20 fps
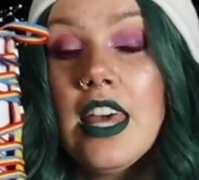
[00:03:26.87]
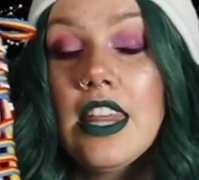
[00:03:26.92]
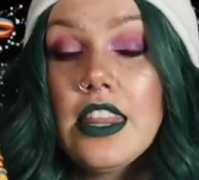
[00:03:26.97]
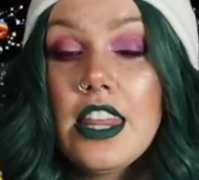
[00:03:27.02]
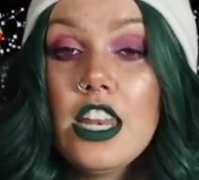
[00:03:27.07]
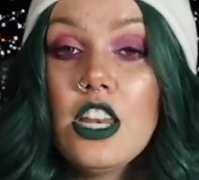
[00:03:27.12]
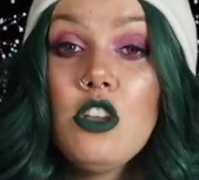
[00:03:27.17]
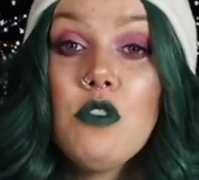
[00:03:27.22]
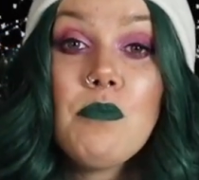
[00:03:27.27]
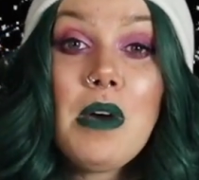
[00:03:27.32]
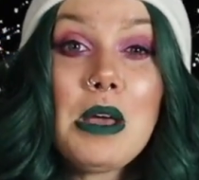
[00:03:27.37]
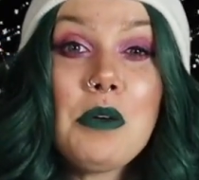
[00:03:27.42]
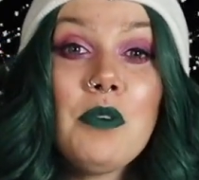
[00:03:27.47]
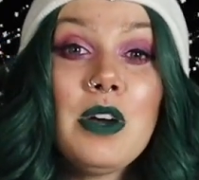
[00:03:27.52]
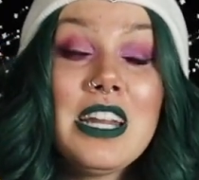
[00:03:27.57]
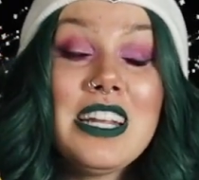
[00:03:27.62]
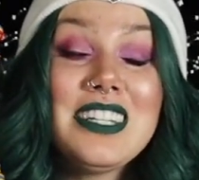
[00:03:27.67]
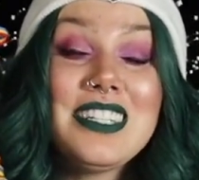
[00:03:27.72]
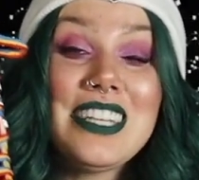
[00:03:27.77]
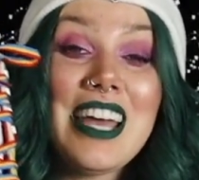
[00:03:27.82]
then you might
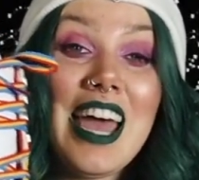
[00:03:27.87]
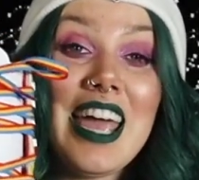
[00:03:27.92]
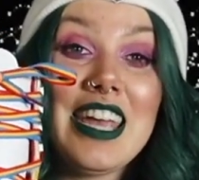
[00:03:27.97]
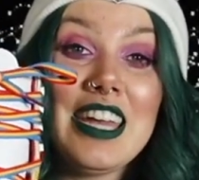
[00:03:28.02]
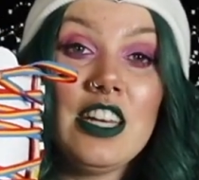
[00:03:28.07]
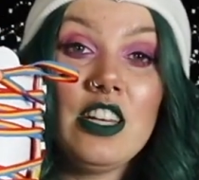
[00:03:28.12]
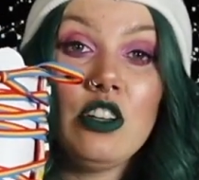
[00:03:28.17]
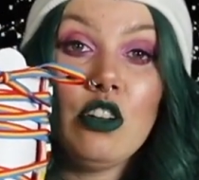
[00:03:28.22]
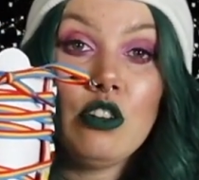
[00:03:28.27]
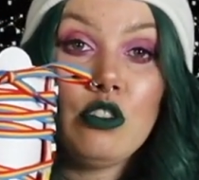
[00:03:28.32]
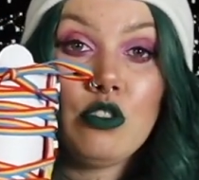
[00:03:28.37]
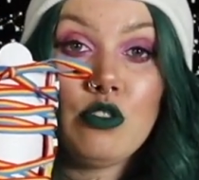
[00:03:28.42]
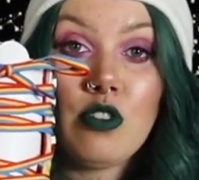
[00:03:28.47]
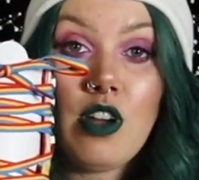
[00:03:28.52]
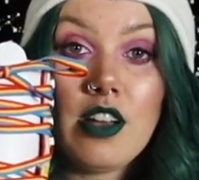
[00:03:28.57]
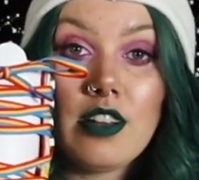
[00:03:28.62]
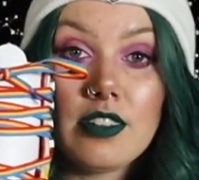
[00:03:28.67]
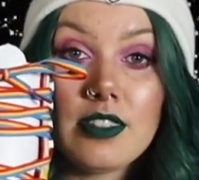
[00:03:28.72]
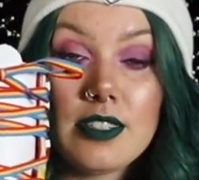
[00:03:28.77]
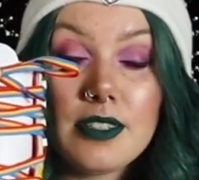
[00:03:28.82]
want to tighten your
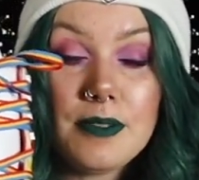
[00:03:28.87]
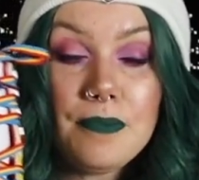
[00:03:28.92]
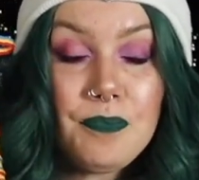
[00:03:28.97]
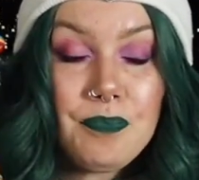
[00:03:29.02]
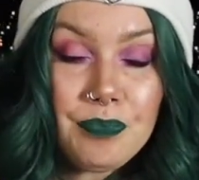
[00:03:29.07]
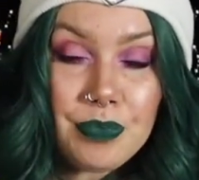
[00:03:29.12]
trucks.